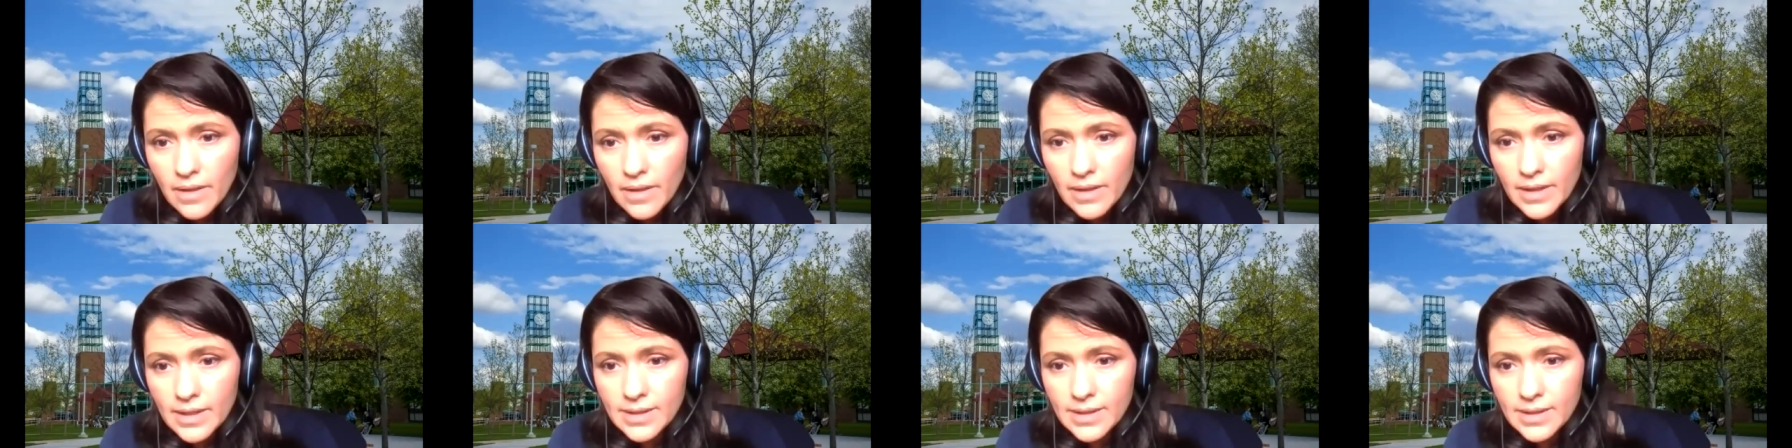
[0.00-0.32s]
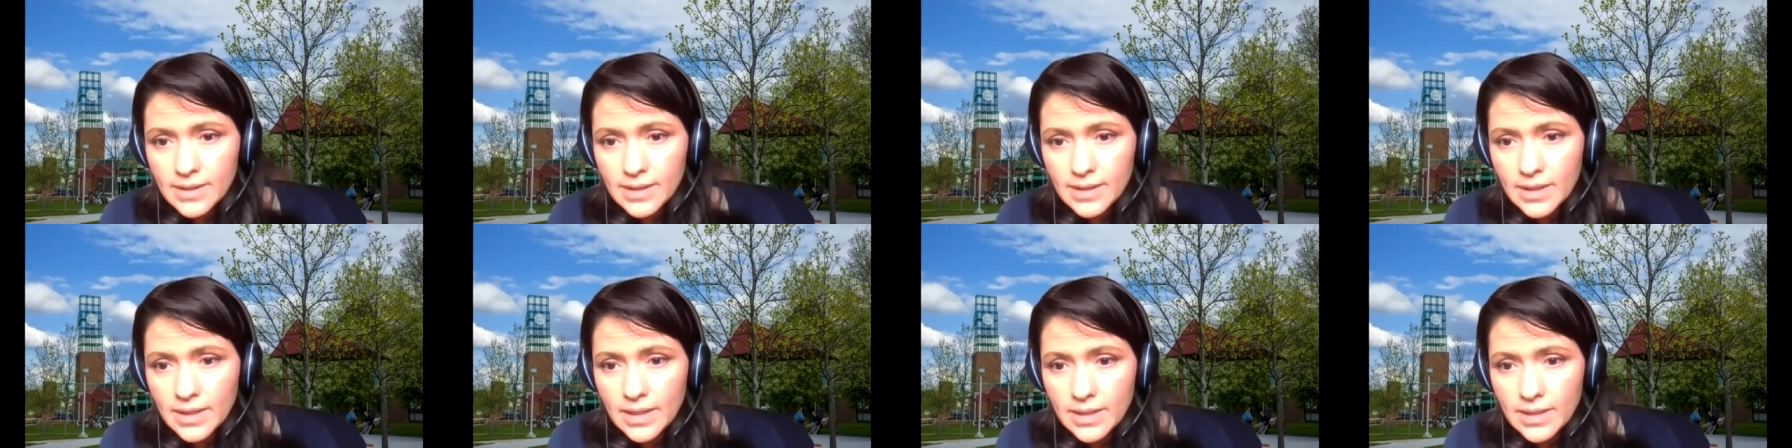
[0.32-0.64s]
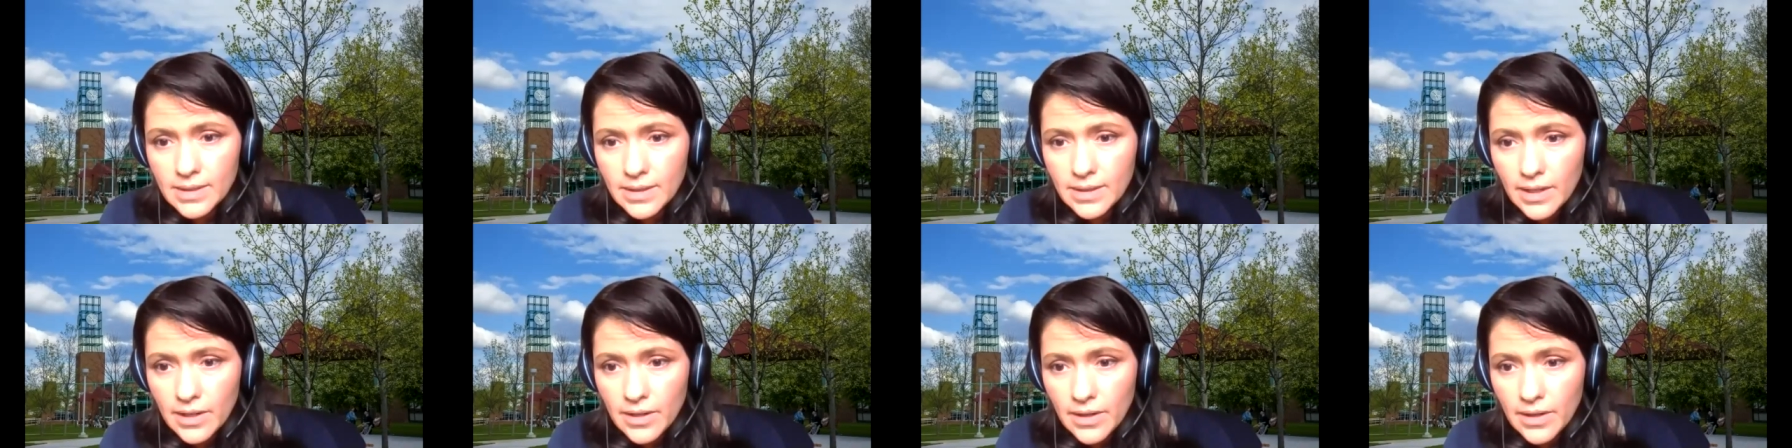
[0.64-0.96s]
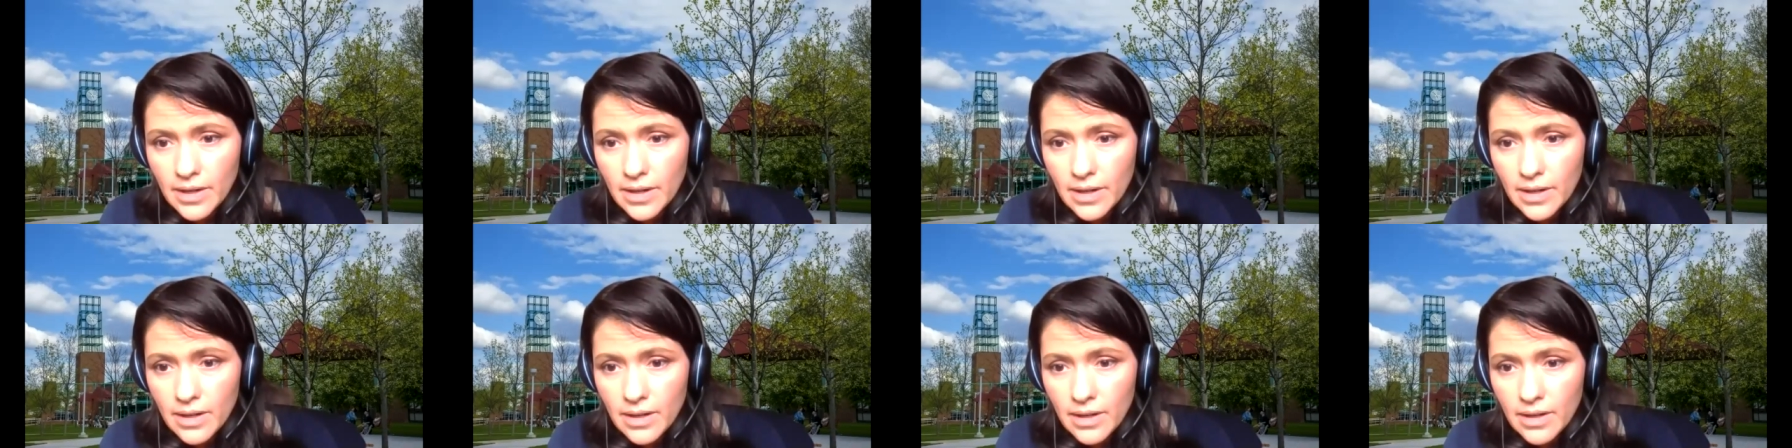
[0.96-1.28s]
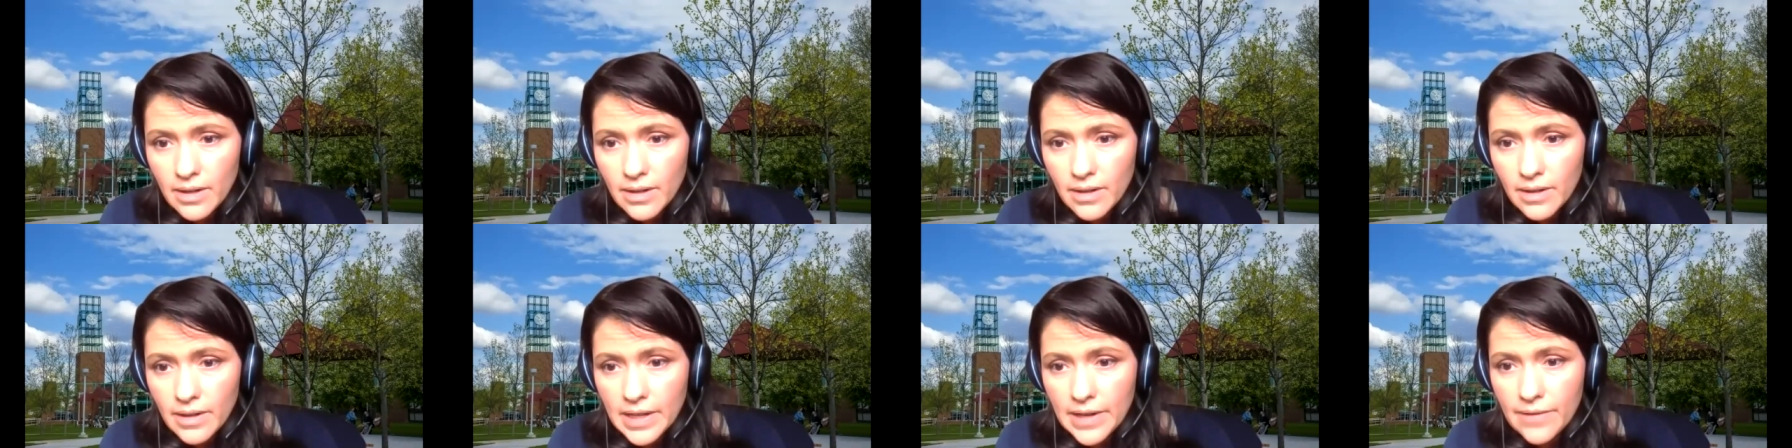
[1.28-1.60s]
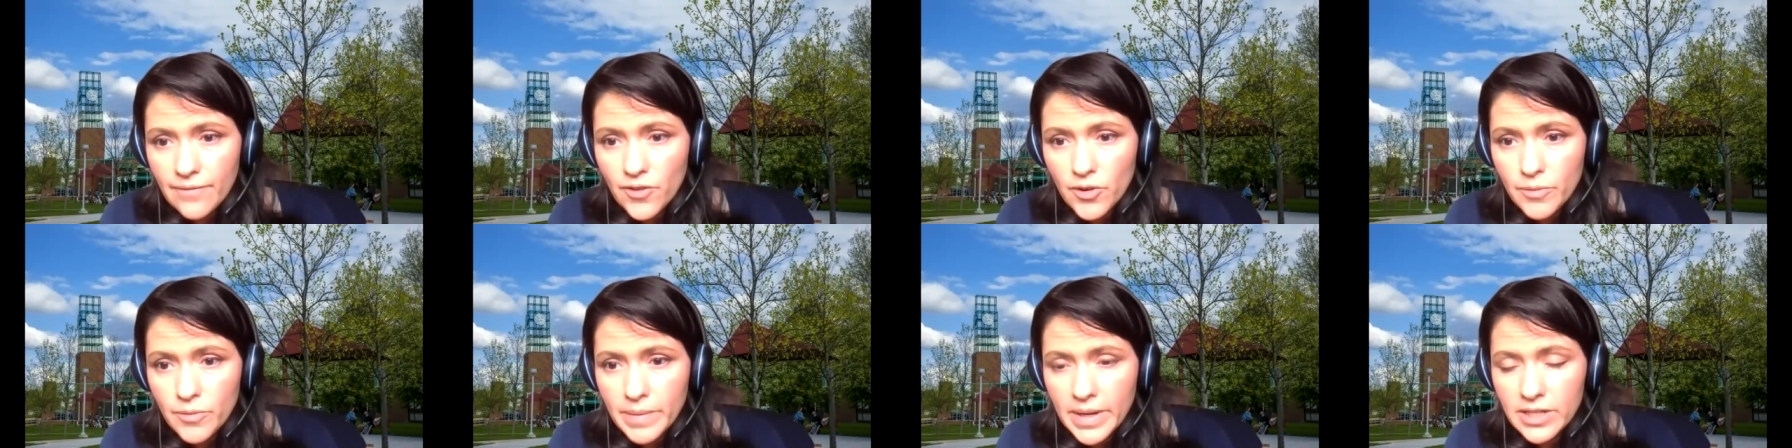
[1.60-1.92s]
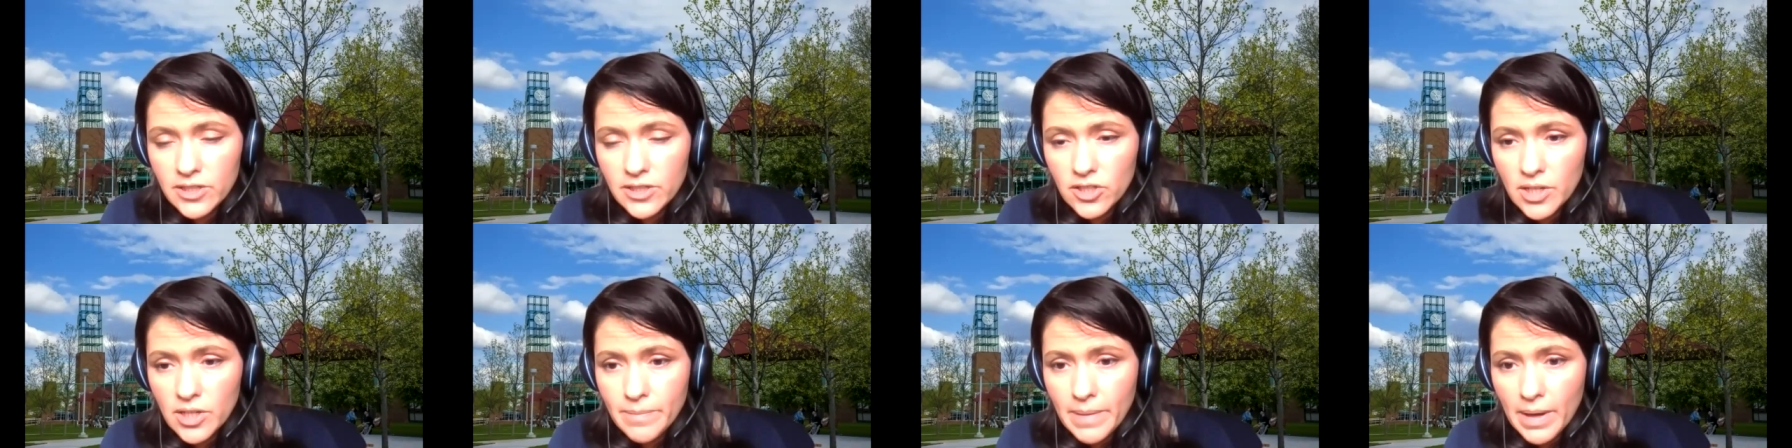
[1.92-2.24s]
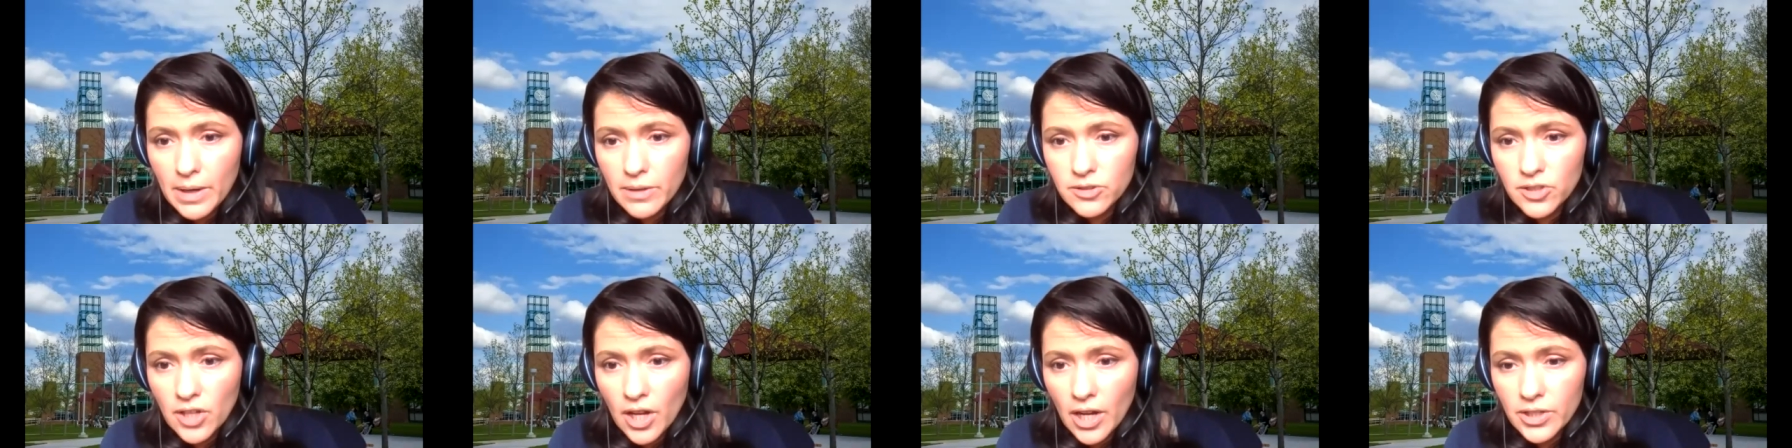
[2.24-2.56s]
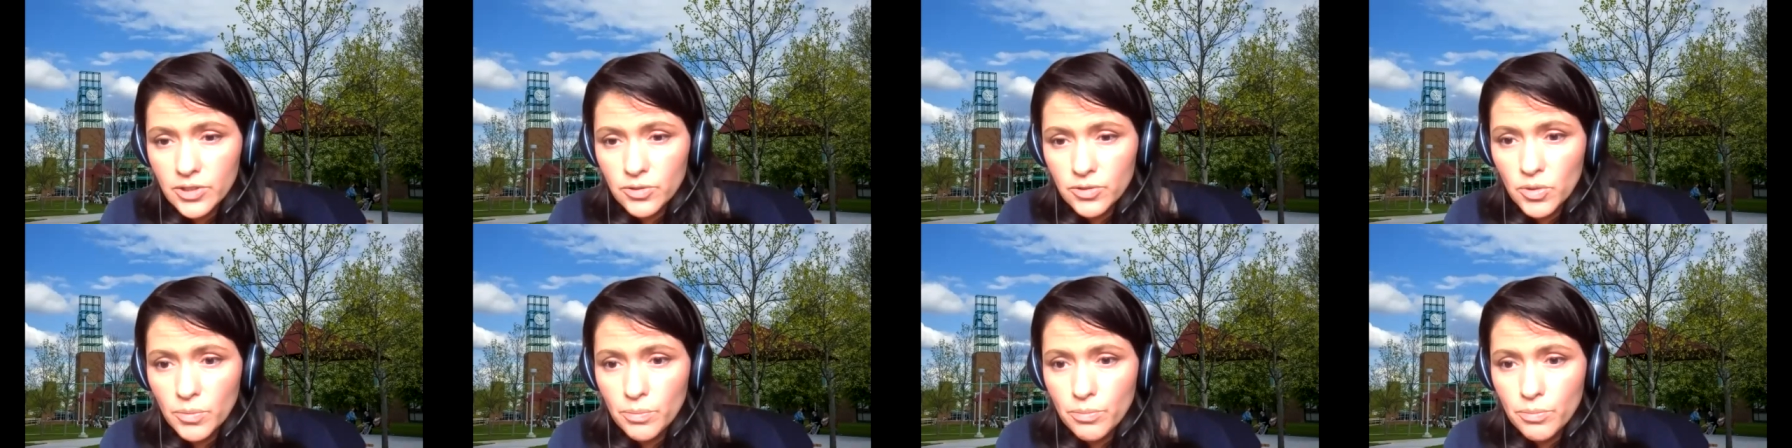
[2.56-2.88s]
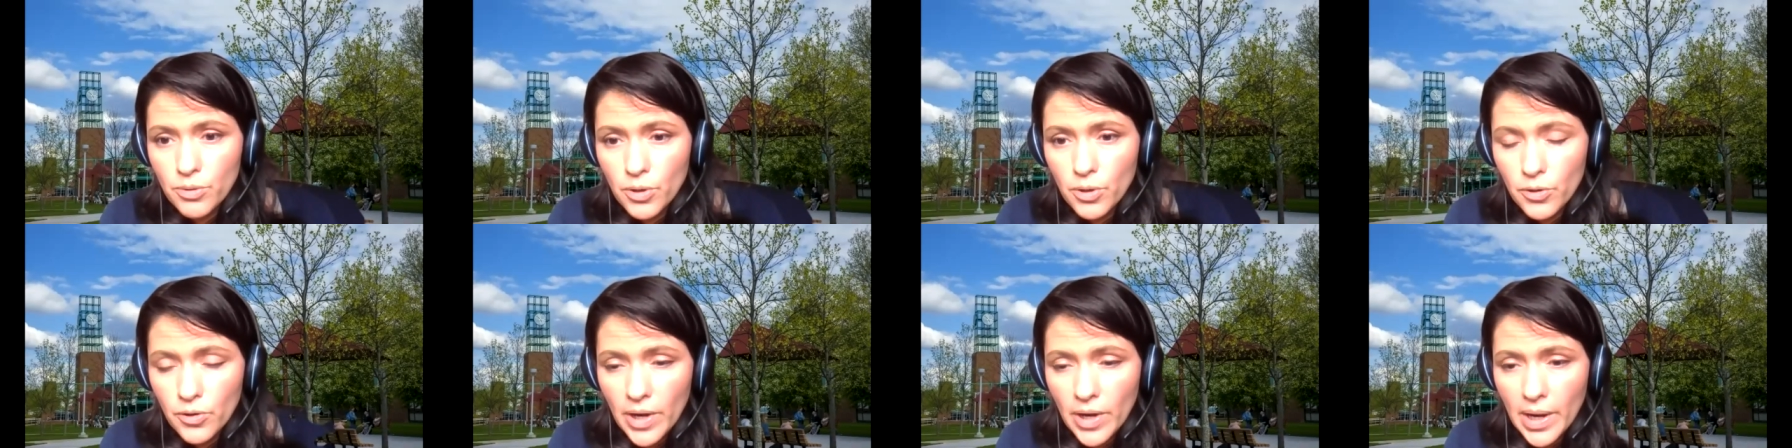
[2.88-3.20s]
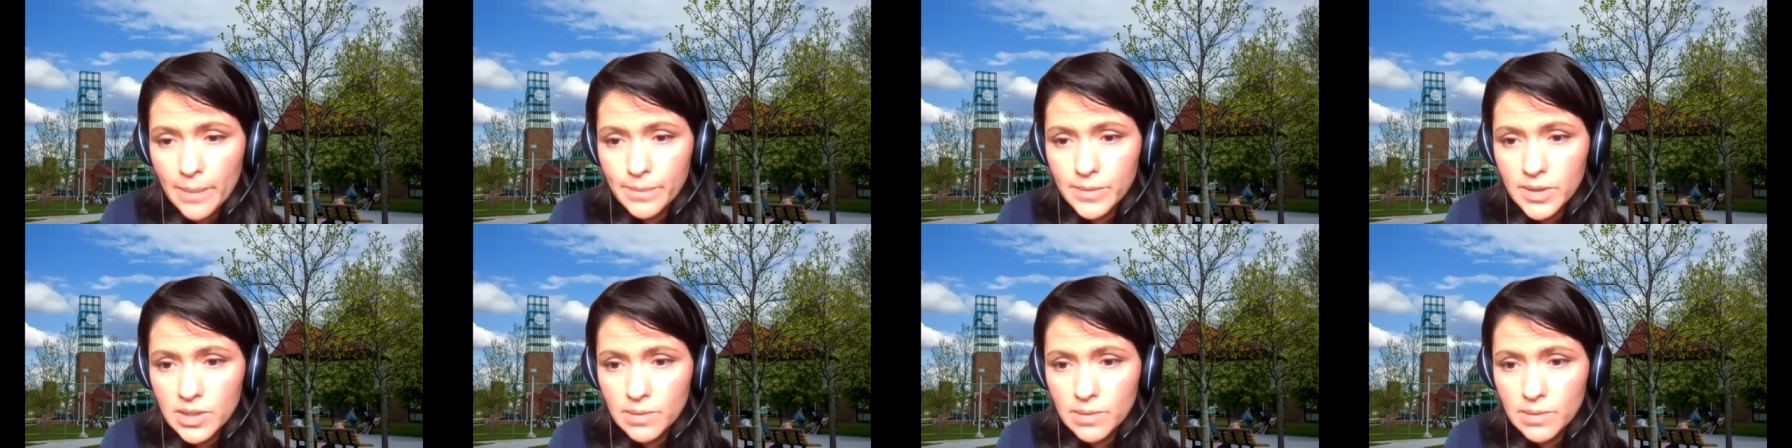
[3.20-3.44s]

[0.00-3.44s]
Let's see, is there information about doctoral programs,